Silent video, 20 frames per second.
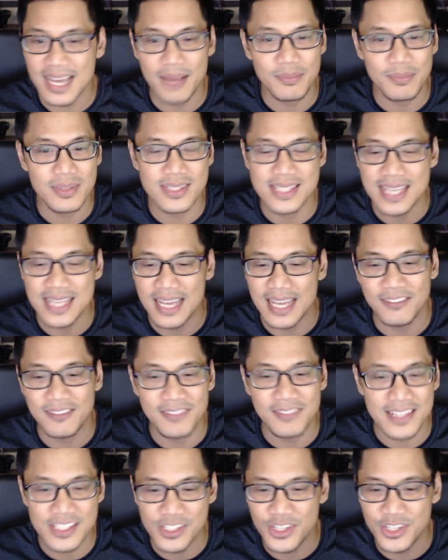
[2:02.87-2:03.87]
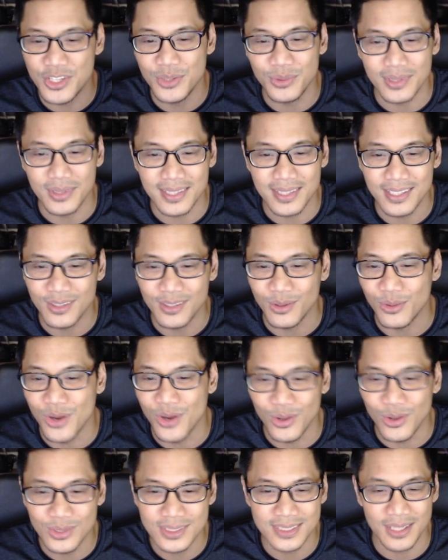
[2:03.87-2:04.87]
you see any of these cute little
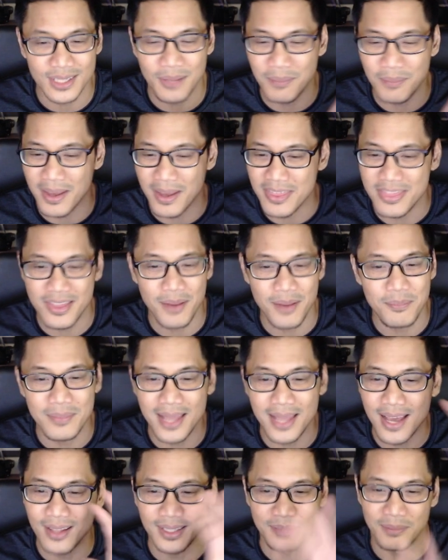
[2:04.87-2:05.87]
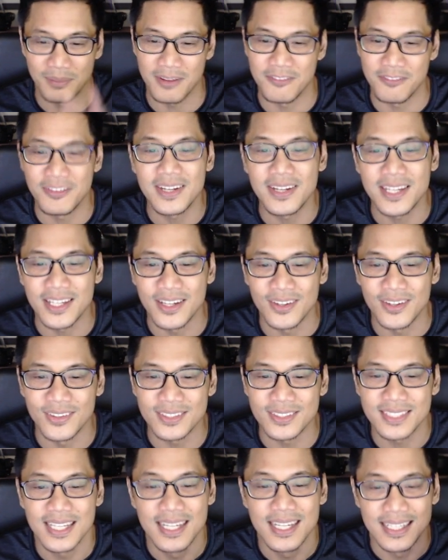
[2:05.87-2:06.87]
ghosts on my thumbnail and my
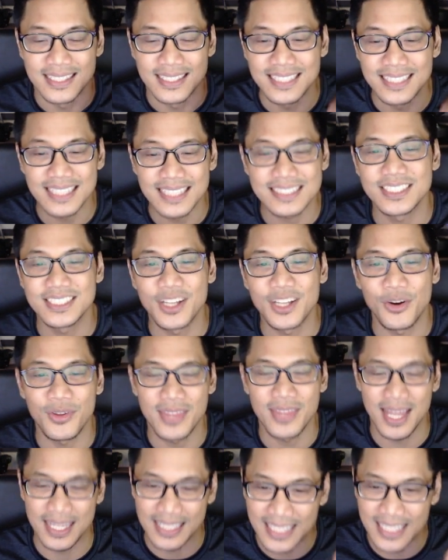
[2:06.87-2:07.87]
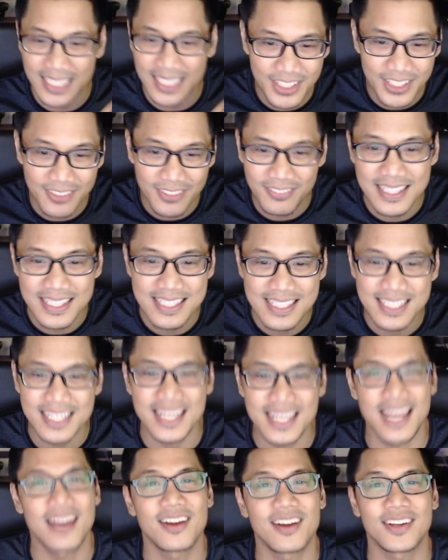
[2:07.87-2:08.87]
videos, just know that each of these
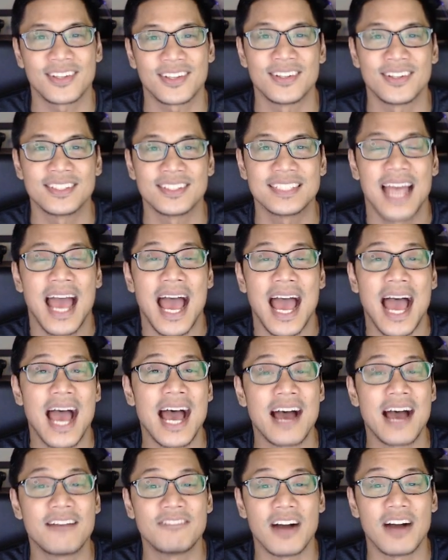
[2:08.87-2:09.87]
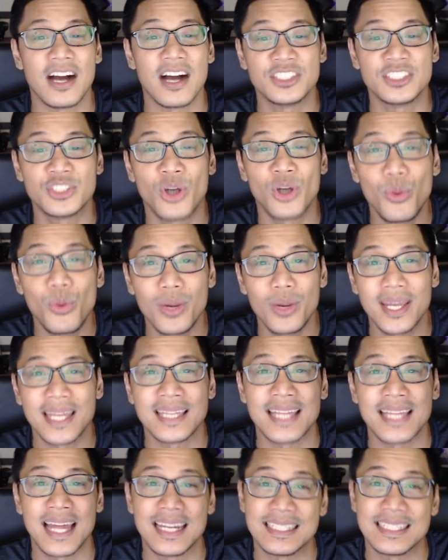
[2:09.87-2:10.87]
characters have a
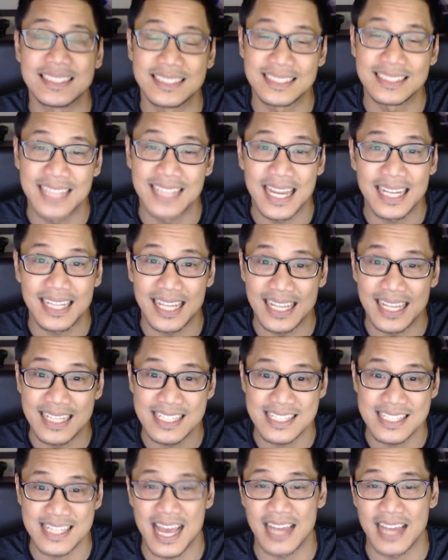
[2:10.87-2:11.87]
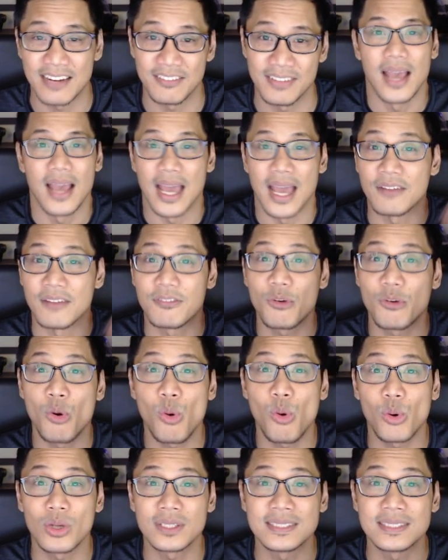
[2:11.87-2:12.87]
token that is staked inside of it. And of
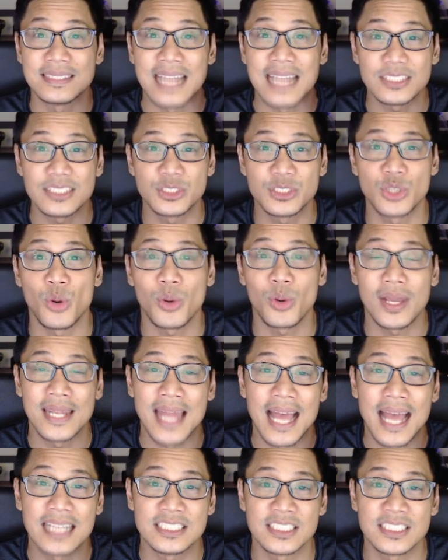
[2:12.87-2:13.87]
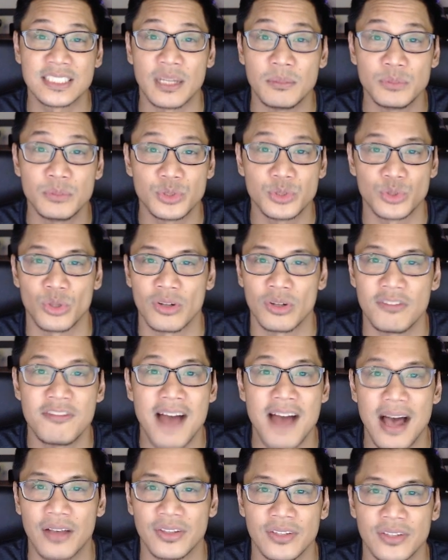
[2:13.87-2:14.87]
course, that token has some sort of
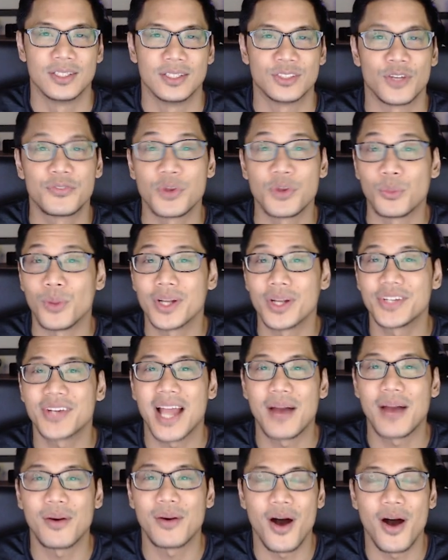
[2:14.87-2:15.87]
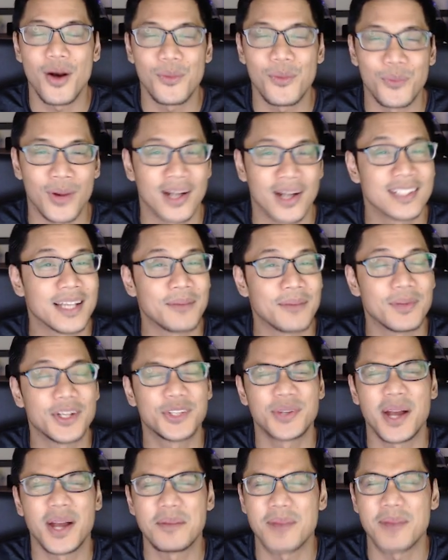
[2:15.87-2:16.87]
value. If you're wondering how it all works, I'm gonna
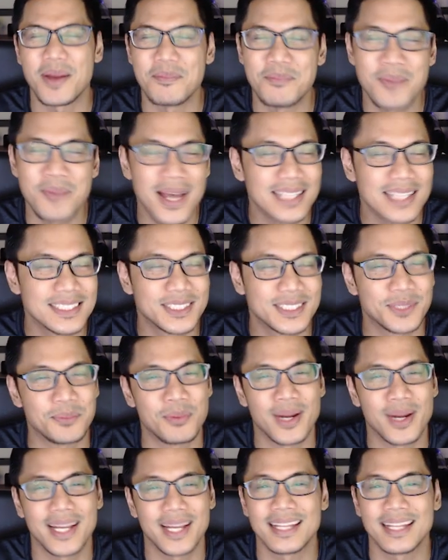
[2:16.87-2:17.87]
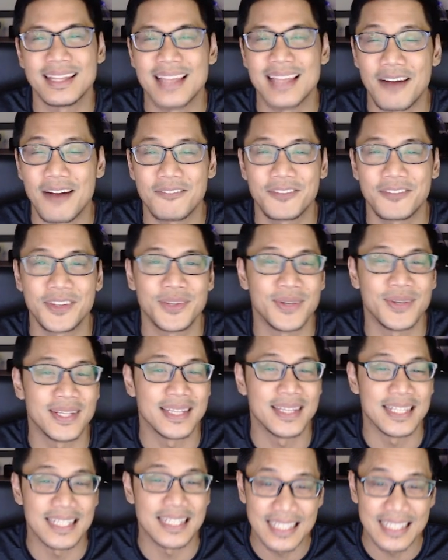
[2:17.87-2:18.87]
try my best to break it down for you
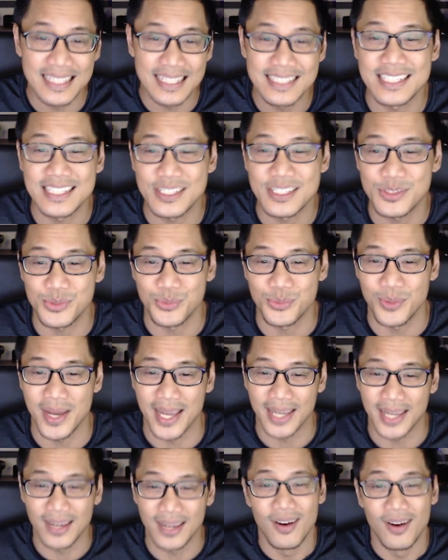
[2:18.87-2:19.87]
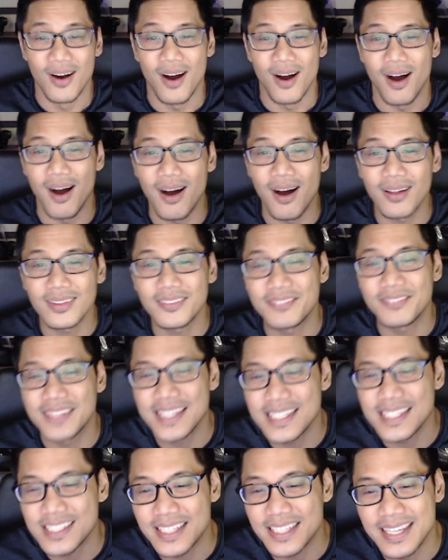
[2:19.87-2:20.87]
in the easiest way. All of
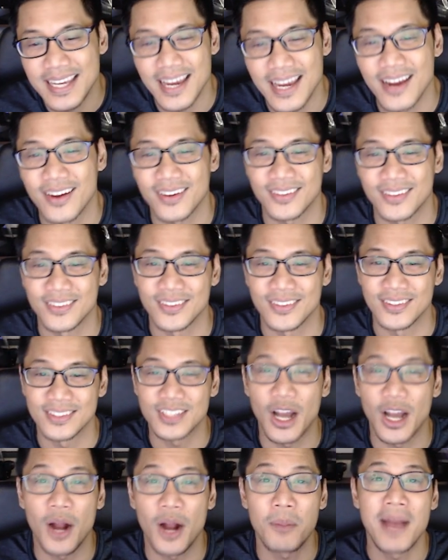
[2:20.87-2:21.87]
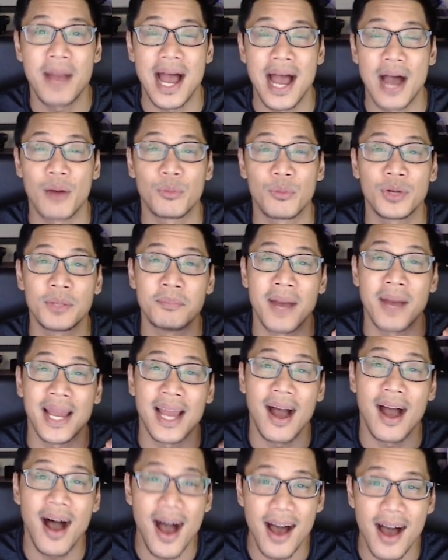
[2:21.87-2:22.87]
these characters are powered by
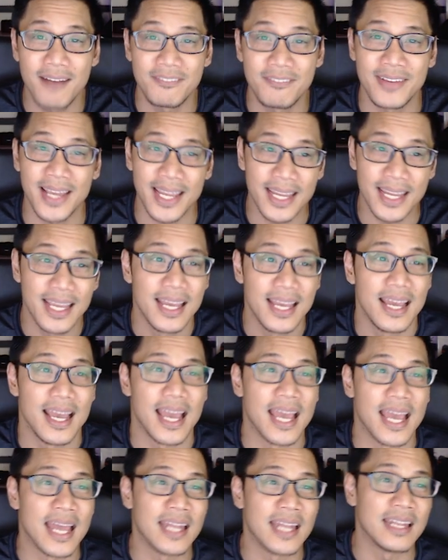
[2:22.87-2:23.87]
Aave. And